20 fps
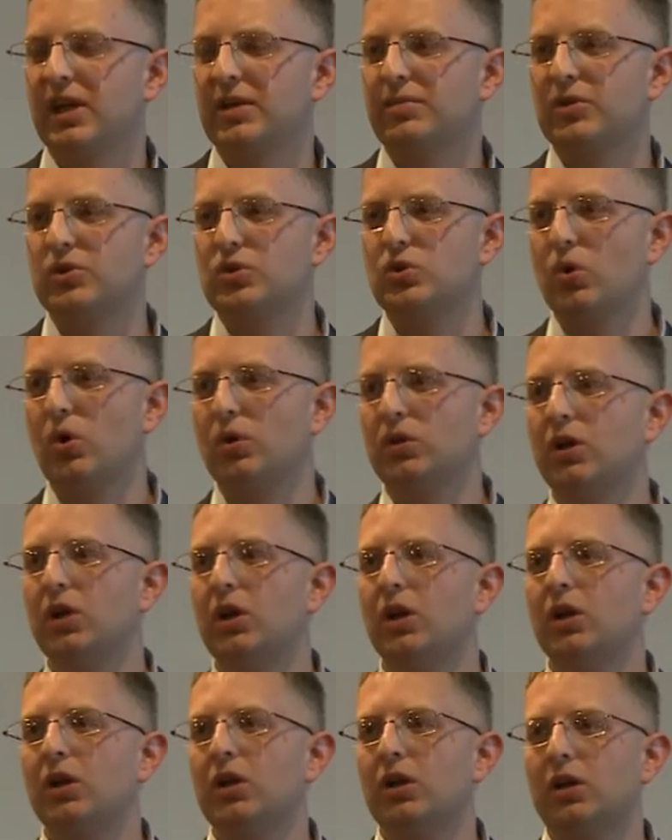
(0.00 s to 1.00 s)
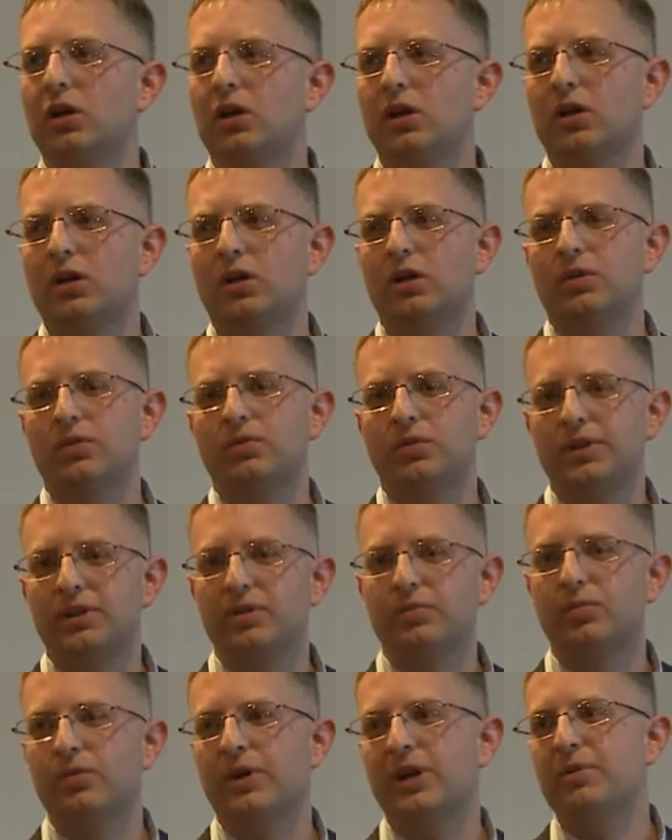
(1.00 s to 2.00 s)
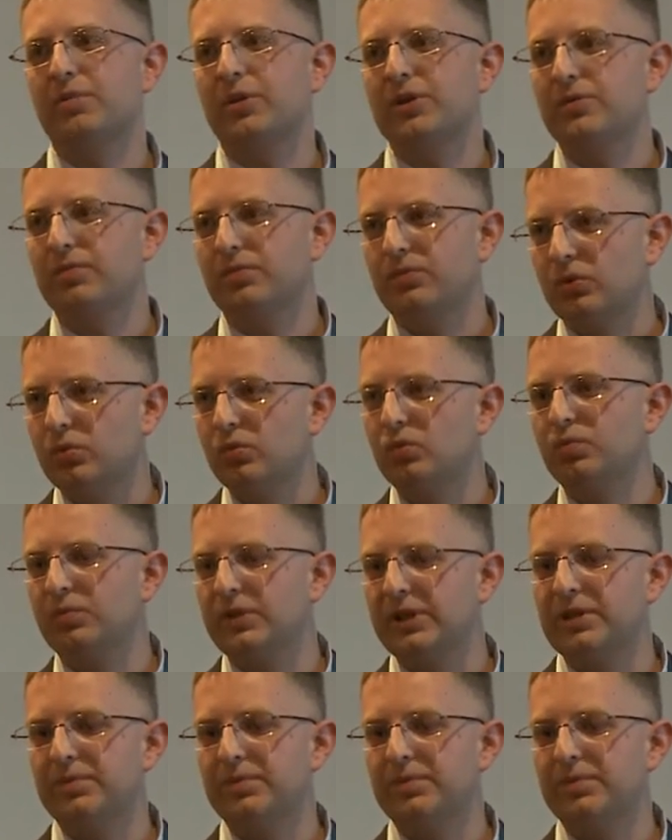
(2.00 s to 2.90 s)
we try to avoid the so-called hot